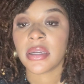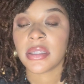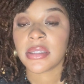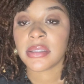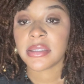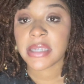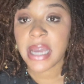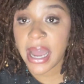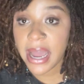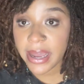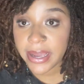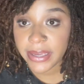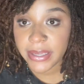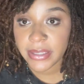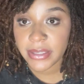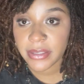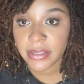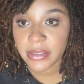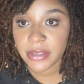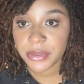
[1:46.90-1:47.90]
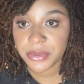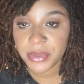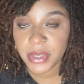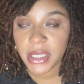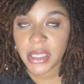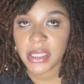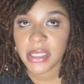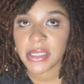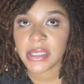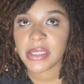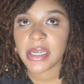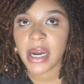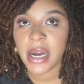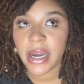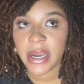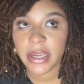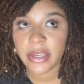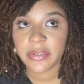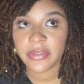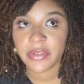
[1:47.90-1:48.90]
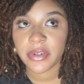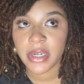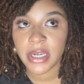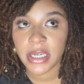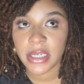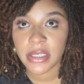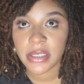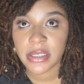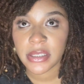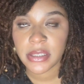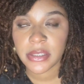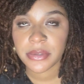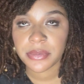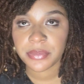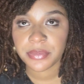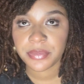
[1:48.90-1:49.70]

died. He died for us,